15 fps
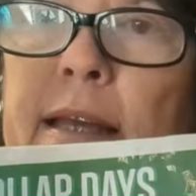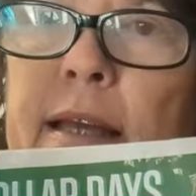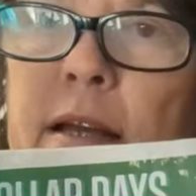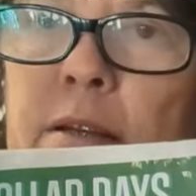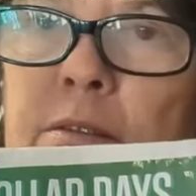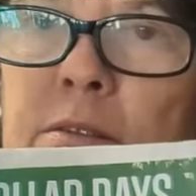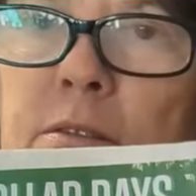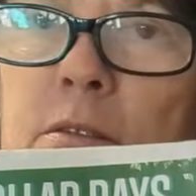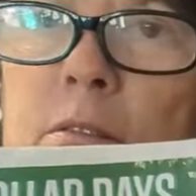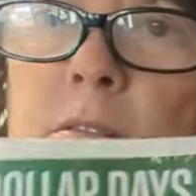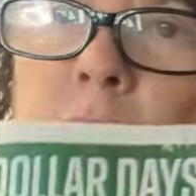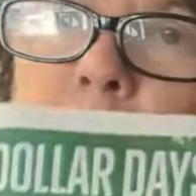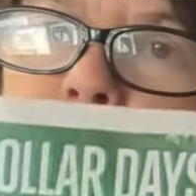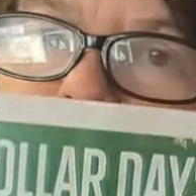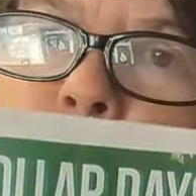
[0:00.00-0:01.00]
ounce.
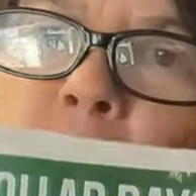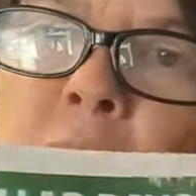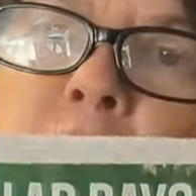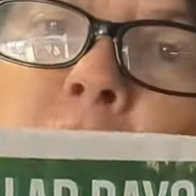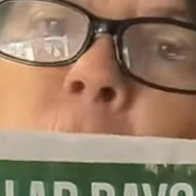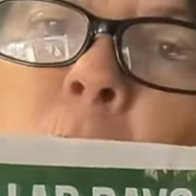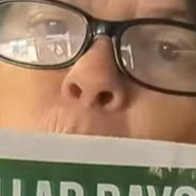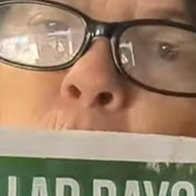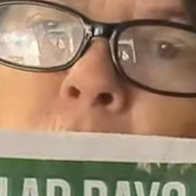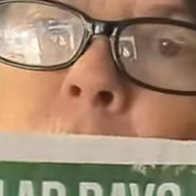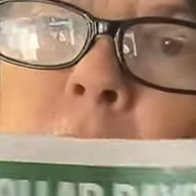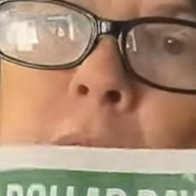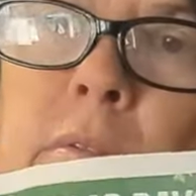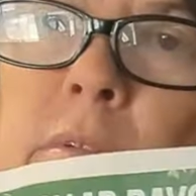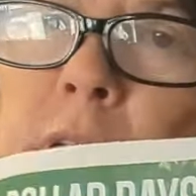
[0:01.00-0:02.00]
So
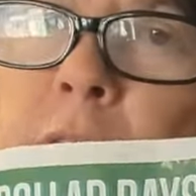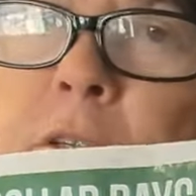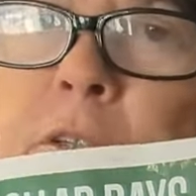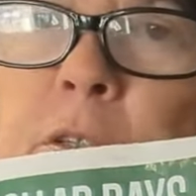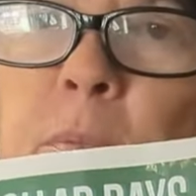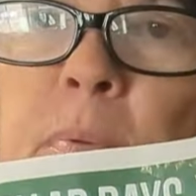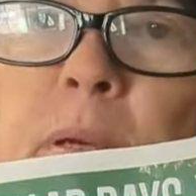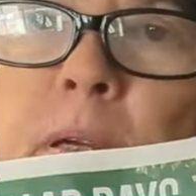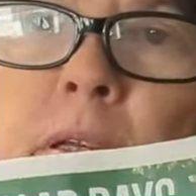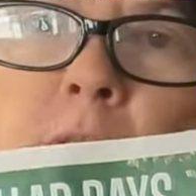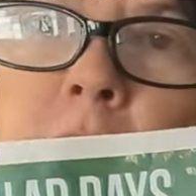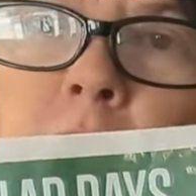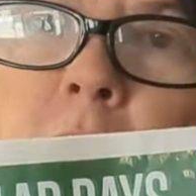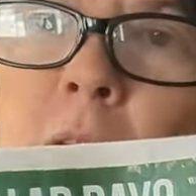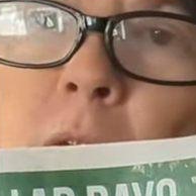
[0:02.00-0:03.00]
but it, used to be a
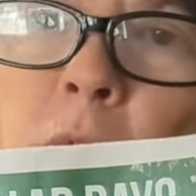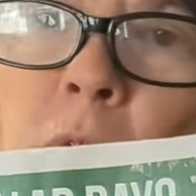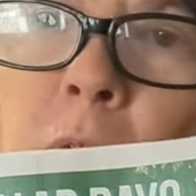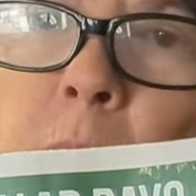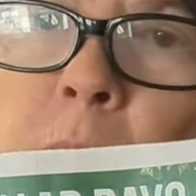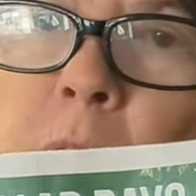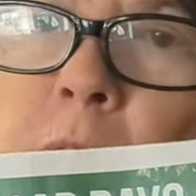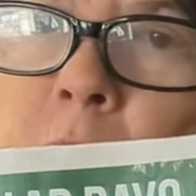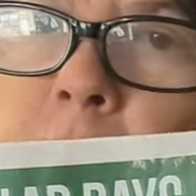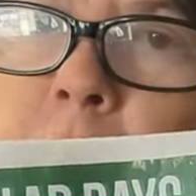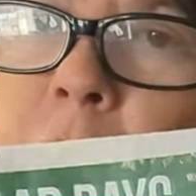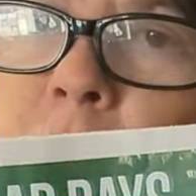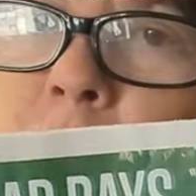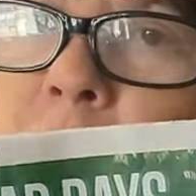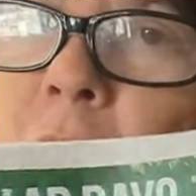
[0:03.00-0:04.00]
dollar at Walmart. I
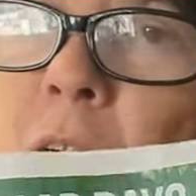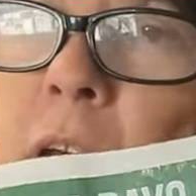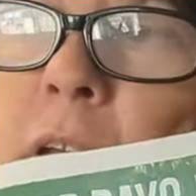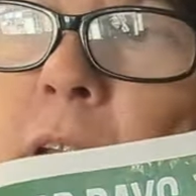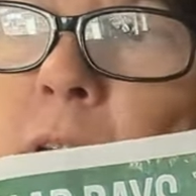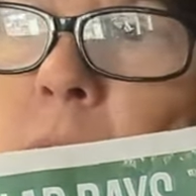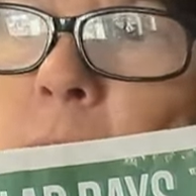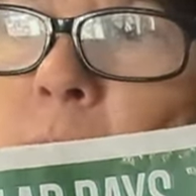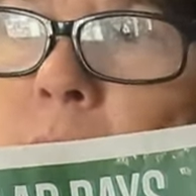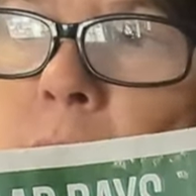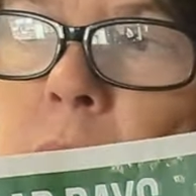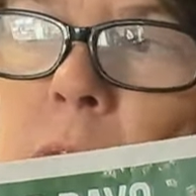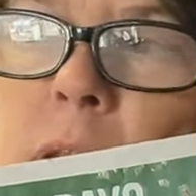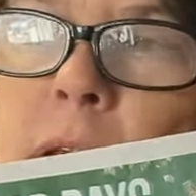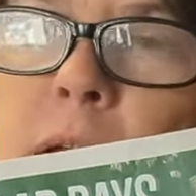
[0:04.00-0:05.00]
knew it'd gone up,
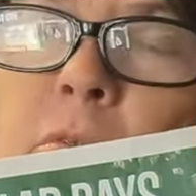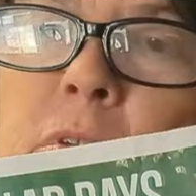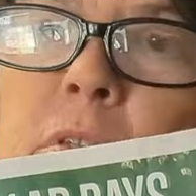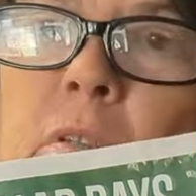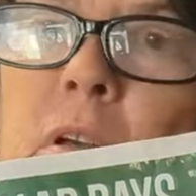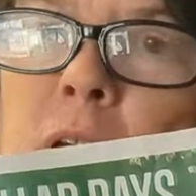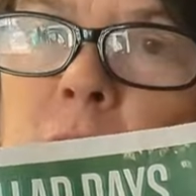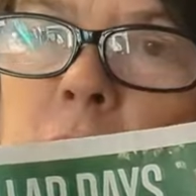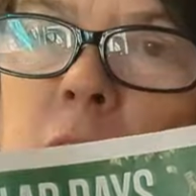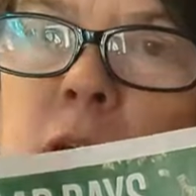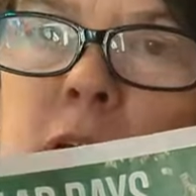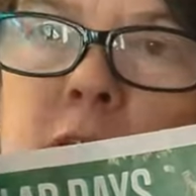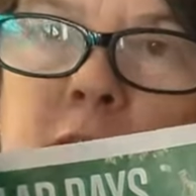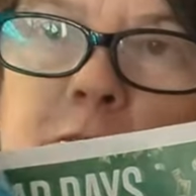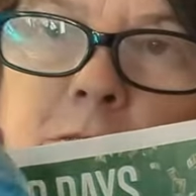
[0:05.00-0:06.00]
and I was not
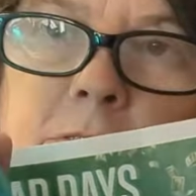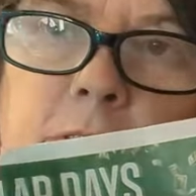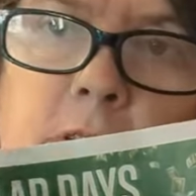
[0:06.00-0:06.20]
aware of.